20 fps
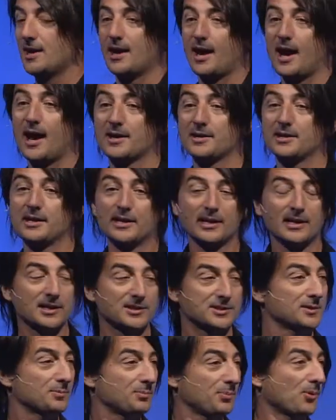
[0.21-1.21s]
And it
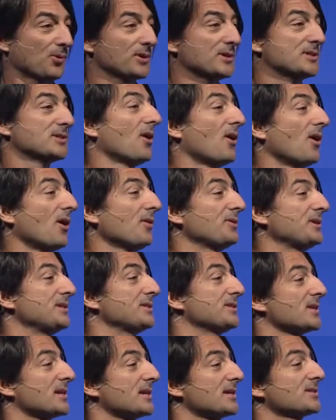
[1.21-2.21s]
supports all these
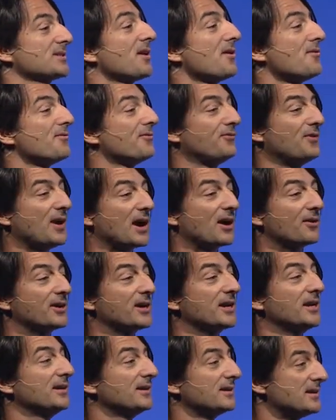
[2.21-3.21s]
things in a
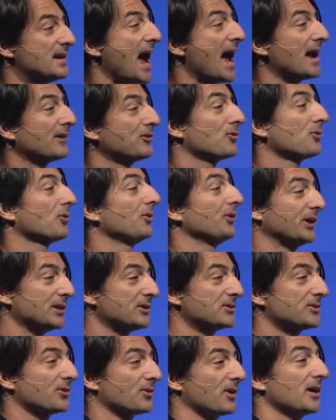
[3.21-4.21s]
very natural,
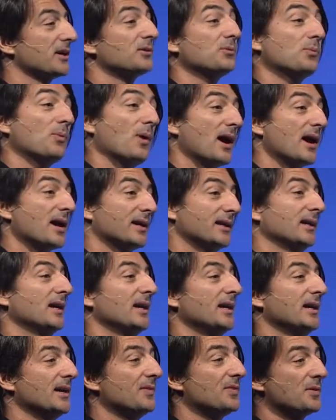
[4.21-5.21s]
integrated way
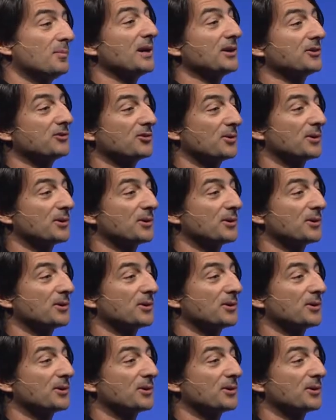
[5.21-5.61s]
in the Metro